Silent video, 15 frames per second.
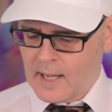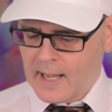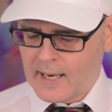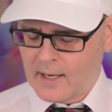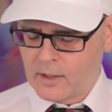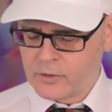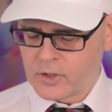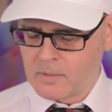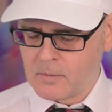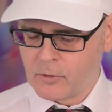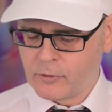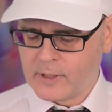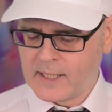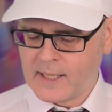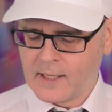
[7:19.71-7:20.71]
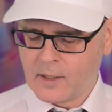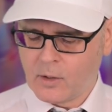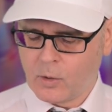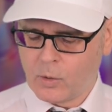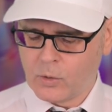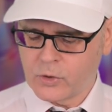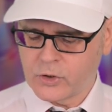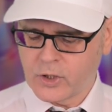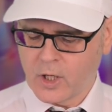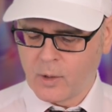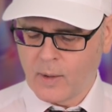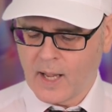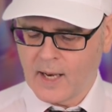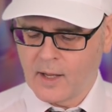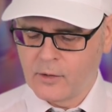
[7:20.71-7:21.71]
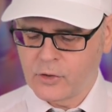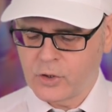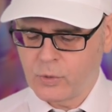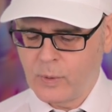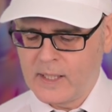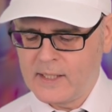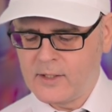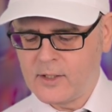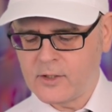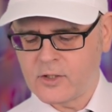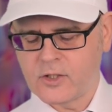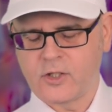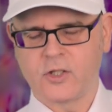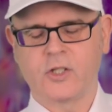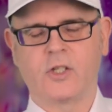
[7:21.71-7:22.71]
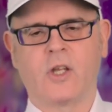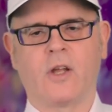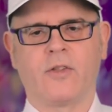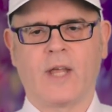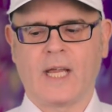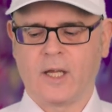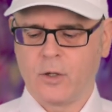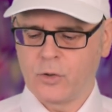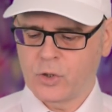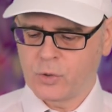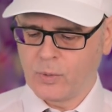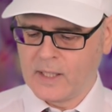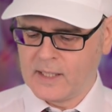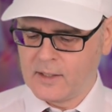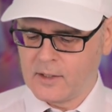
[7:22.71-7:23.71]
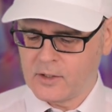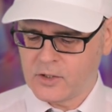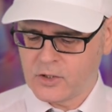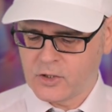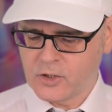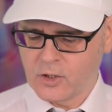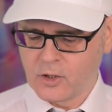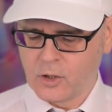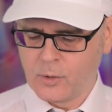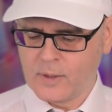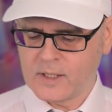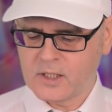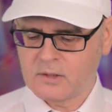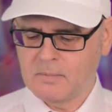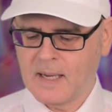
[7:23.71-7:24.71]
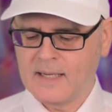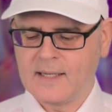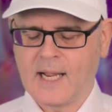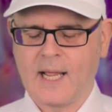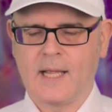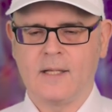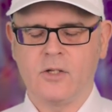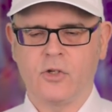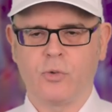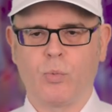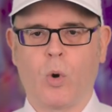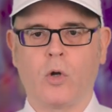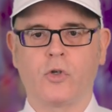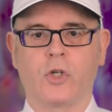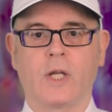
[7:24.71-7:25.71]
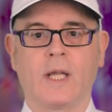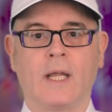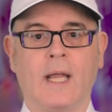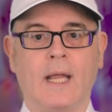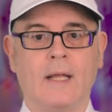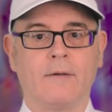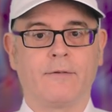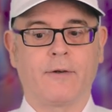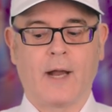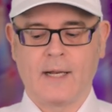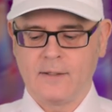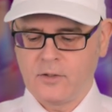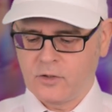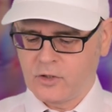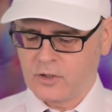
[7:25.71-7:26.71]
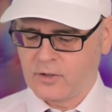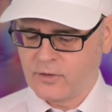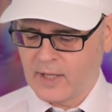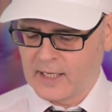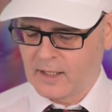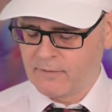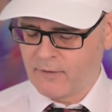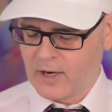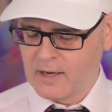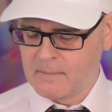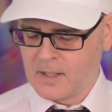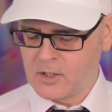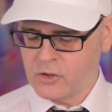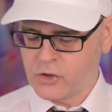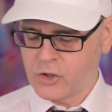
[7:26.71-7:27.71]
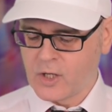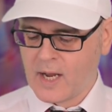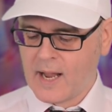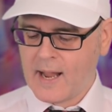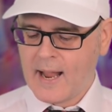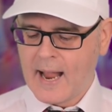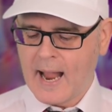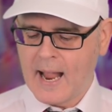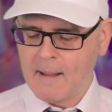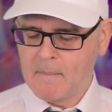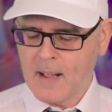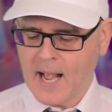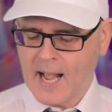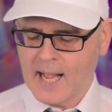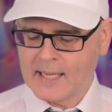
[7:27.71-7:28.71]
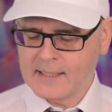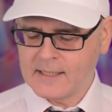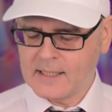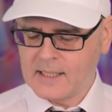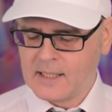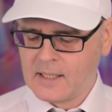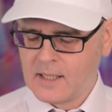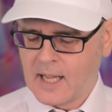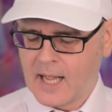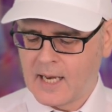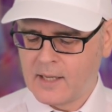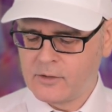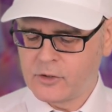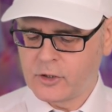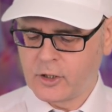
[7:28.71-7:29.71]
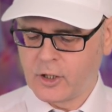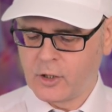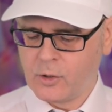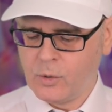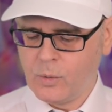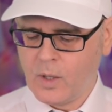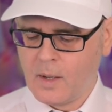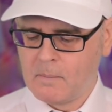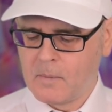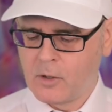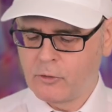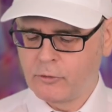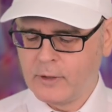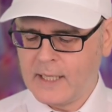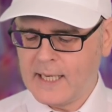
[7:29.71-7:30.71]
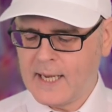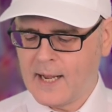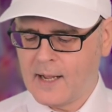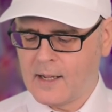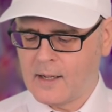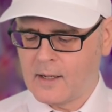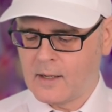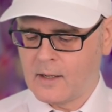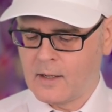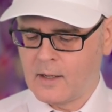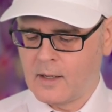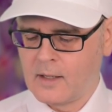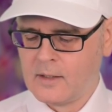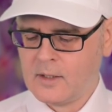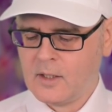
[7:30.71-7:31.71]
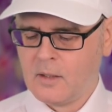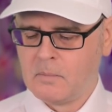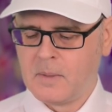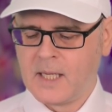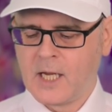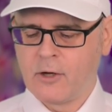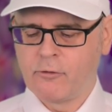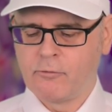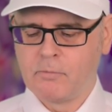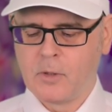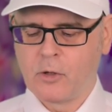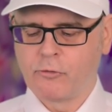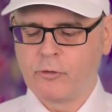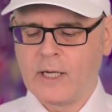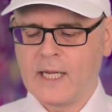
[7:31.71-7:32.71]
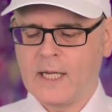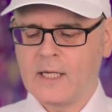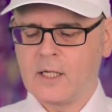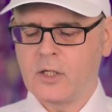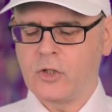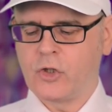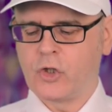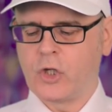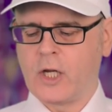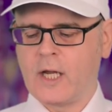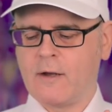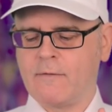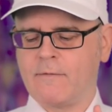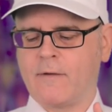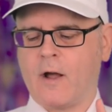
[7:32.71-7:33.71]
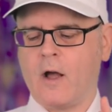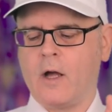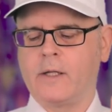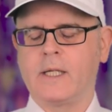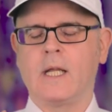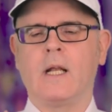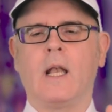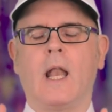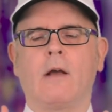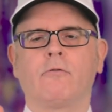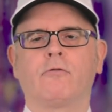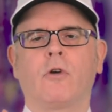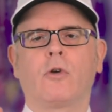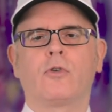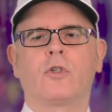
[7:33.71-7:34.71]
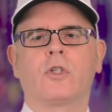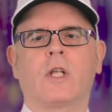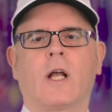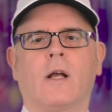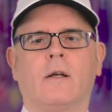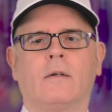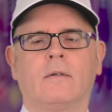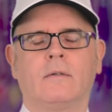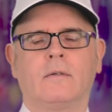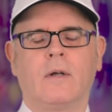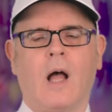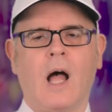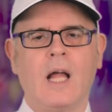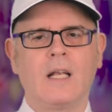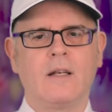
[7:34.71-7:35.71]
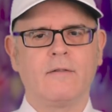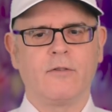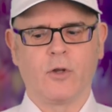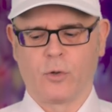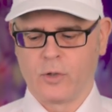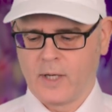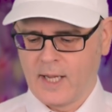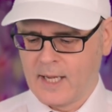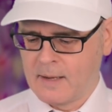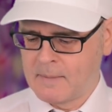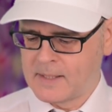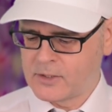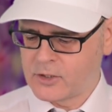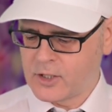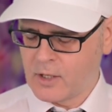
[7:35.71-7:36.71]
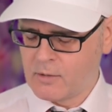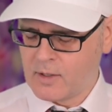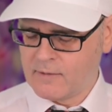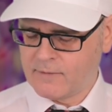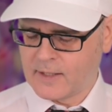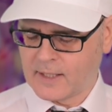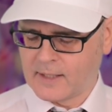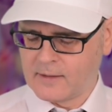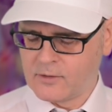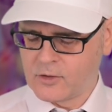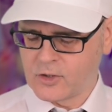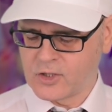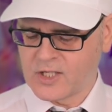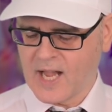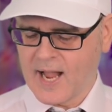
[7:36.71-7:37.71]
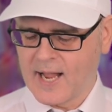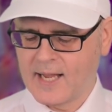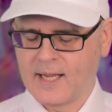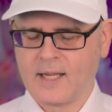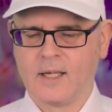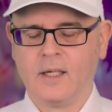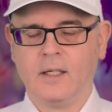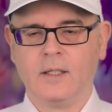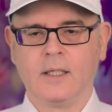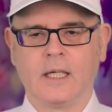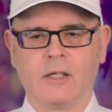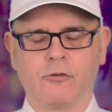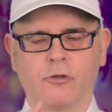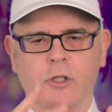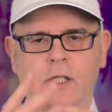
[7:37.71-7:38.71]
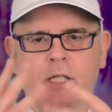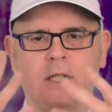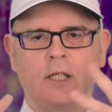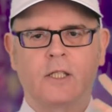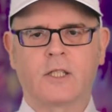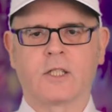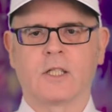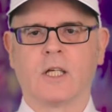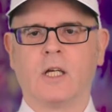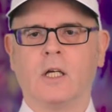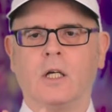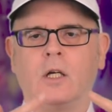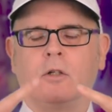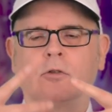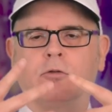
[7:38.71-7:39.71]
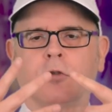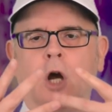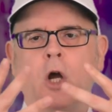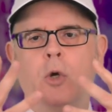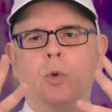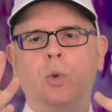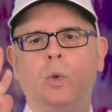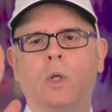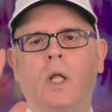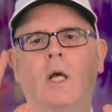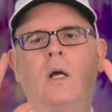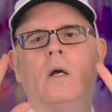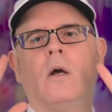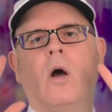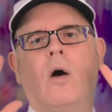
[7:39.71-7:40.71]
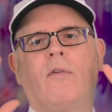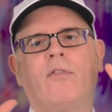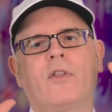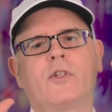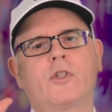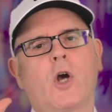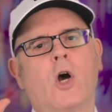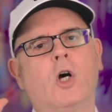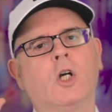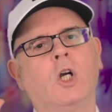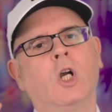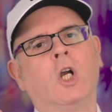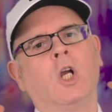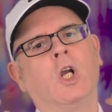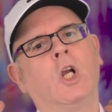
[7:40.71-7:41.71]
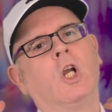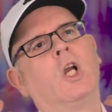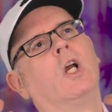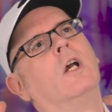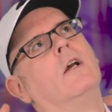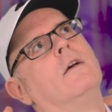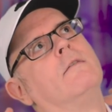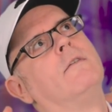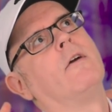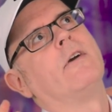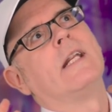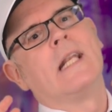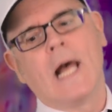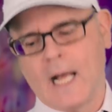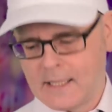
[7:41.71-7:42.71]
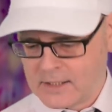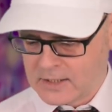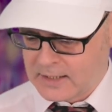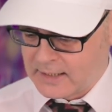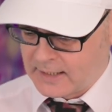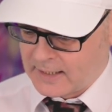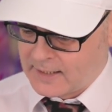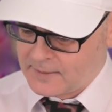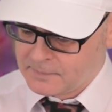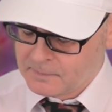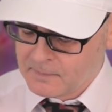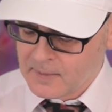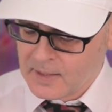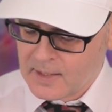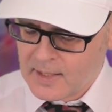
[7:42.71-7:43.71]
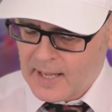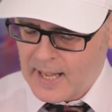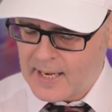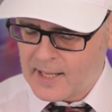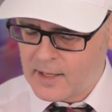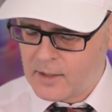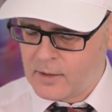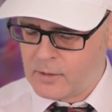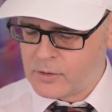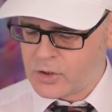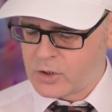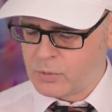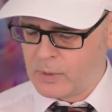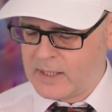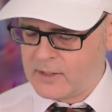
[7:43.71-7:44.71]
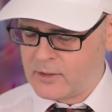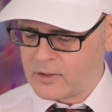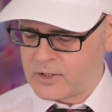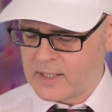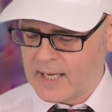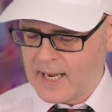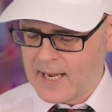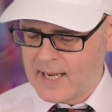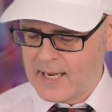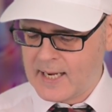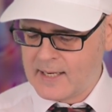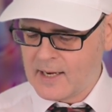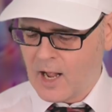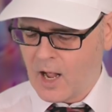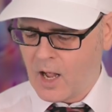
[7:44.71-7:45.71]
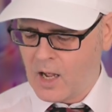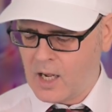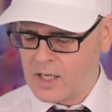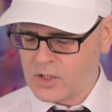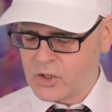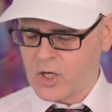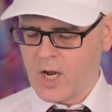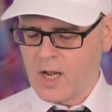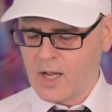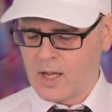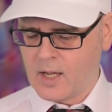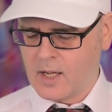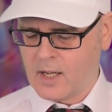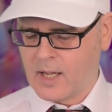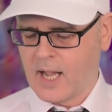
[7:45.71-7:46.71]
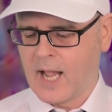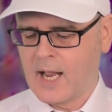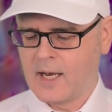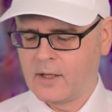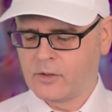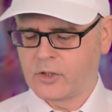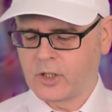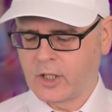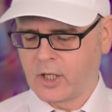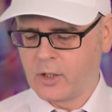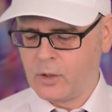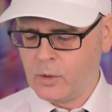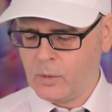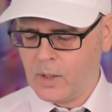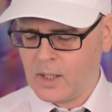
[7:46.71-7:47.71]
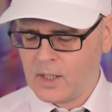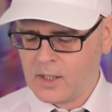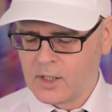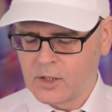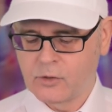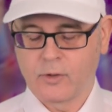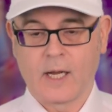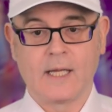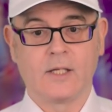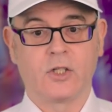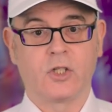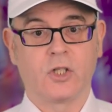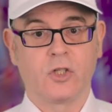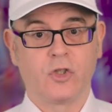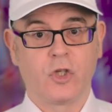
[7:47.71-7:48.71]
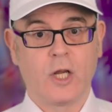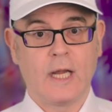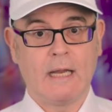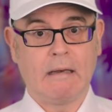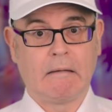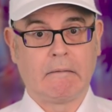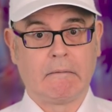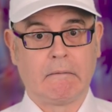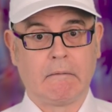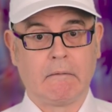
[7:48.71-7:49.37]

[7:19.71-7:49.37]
Hello to Maria. Also, hello, Sweetness. Thank you, Sweetness. Luis Mendez, watching in France. Thank you very much. Eman, hello to you. Maria. Maria Giovanni La Rosa. I love your name. It's so lovely to say. It really does roll off the tongue very nicely. Hello, sweetness again. Haja. Hello to you. Grace Chin.